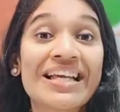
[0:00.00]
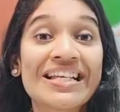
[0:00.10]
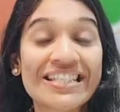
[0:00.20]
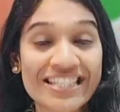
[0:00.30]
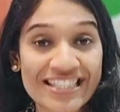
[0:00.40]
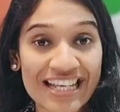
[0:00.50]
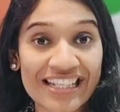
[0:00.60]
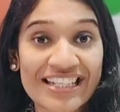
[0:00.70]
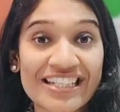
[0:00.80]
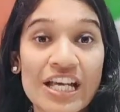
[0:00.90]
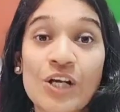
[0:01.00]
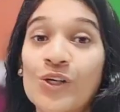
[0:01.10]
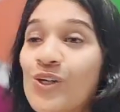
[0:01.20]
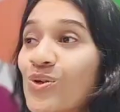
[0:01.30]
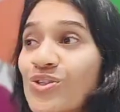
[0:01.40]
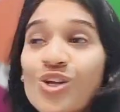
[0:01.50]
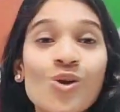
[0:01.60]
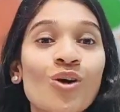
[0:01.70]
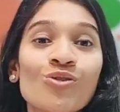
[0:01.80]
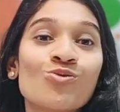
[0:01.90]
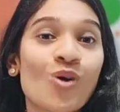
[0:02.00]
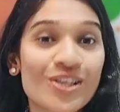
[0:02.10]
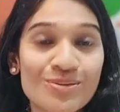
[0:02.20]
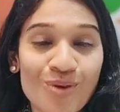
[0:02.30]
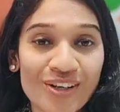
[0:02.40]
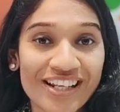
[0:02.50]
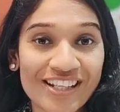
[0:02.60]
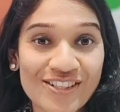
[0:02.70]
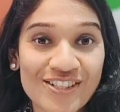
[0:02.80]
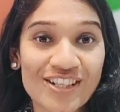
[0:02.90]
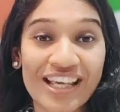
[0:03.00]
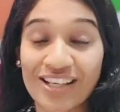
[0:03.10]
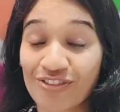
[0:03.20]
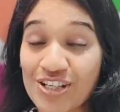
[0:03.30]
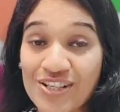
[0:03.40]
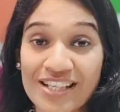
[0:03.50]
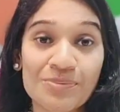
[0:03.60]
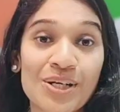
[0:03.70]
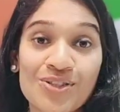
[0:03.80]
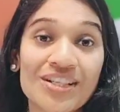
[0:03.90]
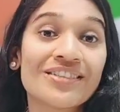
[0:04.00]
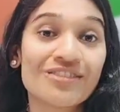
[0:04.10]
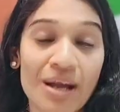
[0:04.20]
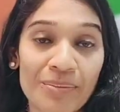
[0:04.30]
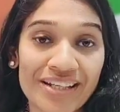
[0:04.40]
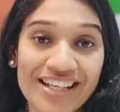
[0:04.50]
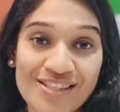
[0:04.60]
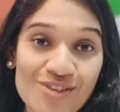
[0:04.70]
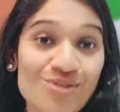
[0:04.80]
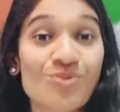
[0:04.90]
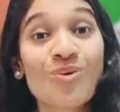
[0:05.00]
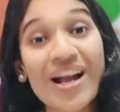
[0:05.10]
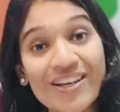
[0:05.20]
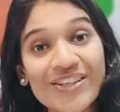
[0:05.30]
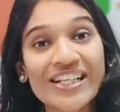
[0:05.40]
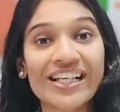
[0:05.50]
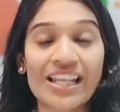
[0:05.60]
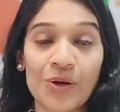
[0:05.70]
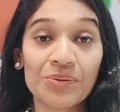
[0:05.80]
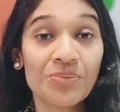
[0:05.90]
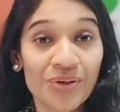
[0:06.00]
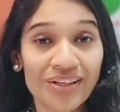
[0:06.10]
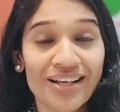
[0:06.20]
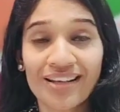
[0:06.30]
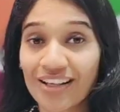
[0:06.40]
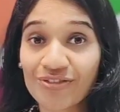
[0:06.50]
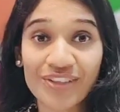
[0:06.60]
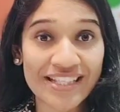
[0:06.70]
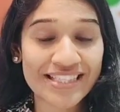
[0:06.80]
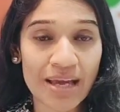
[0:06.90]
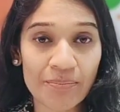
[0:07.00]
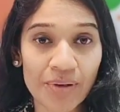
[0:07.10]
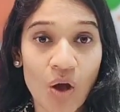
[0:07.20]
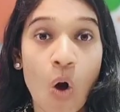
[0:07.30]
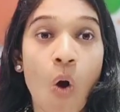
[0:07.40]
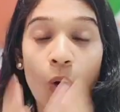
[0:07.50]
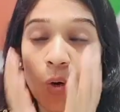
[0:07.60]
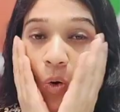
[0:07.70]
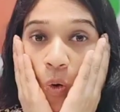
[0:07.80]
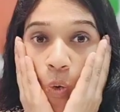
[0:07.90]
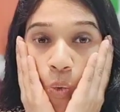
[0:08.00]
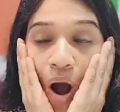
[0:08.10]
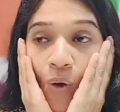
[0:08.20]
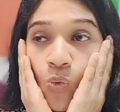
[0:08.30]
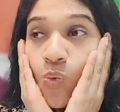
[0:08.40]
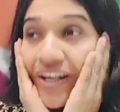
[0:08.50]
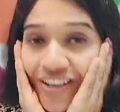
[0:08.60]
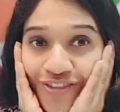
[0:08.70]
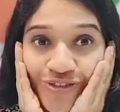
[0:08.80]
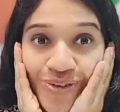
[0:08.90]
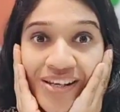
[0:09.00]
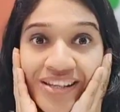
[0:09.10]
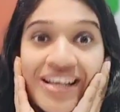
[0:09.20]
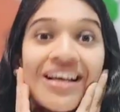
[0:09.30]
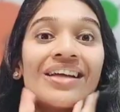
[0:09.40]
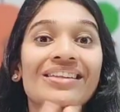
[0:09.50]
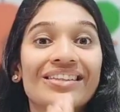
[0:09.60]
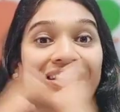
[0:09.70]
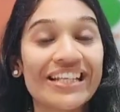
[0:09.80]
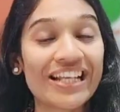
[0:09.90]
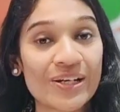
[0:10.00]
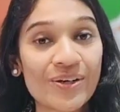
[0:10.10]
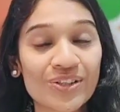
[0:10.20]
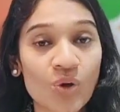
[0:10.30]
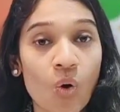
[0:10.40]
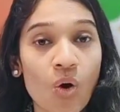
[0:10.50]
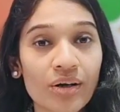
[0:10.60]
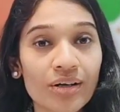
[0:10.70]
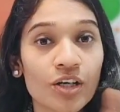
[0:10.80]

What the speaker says: Second, use a lot of voice modulation, facial expression and dramatization while reading aloud a book. Like for example, "Oh wow, wonderful, the day looked," or